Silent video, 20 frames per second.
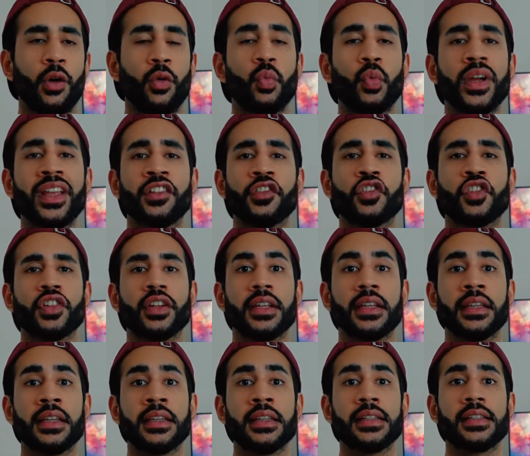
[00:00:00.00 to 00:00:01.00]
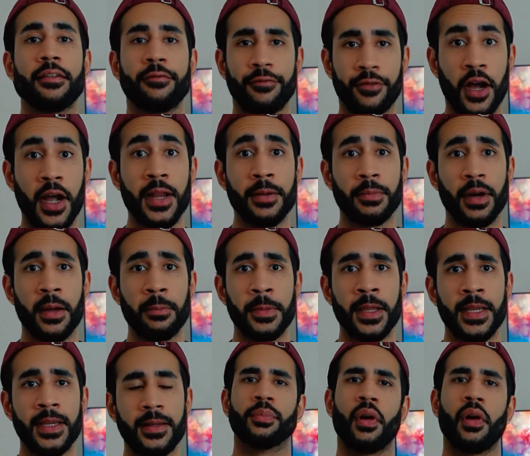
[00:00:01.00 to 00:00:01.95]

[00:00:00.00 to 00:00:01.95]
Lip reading: which is fine by me.